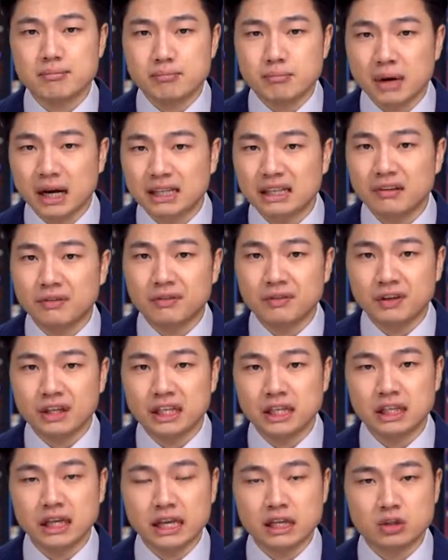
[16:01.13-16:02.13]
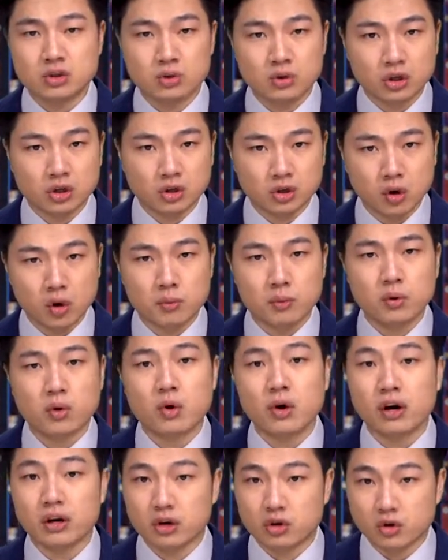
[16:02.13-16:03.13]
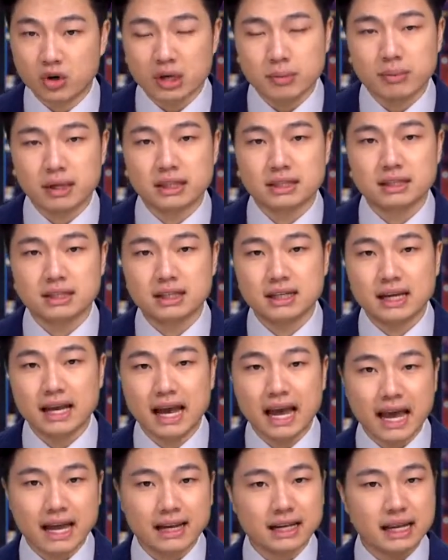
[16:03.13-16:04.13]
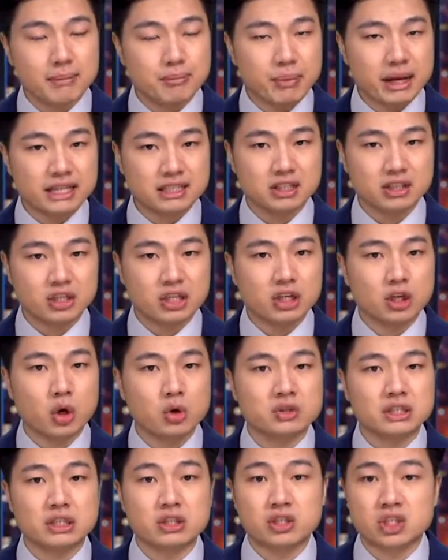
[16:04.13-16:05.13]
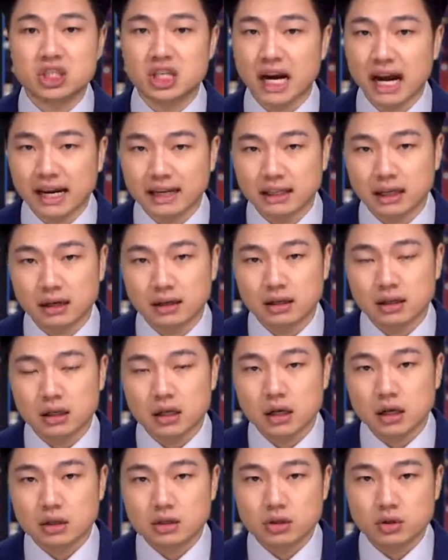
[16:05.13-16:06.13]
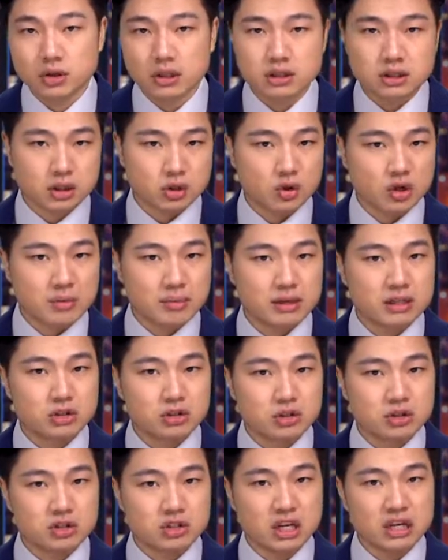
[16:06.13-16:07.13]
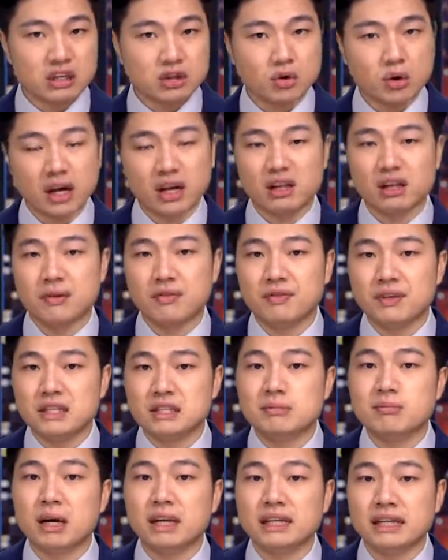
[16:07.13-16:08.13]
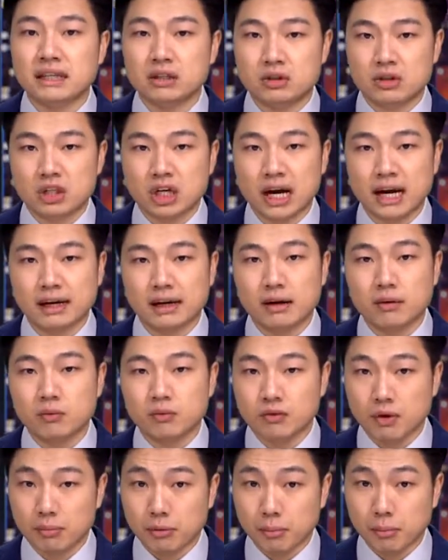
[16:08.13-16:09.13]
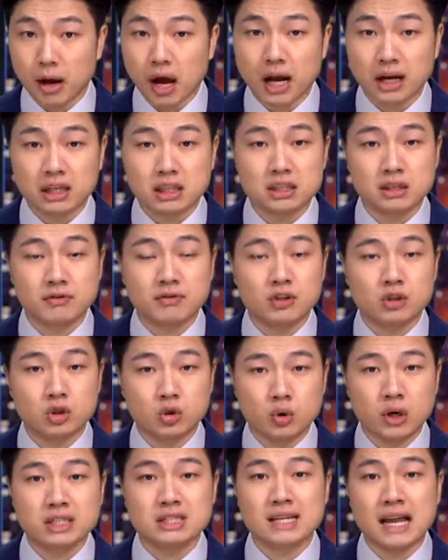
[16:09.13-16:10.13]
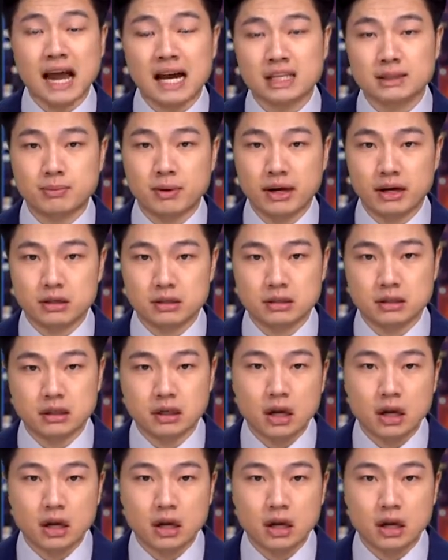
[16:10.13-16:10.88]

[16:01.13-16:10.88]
money feeding into the global agreement, and it basically goes into China. So this agreement just indirectly feeds money into China from the pockets of the US taxpayers,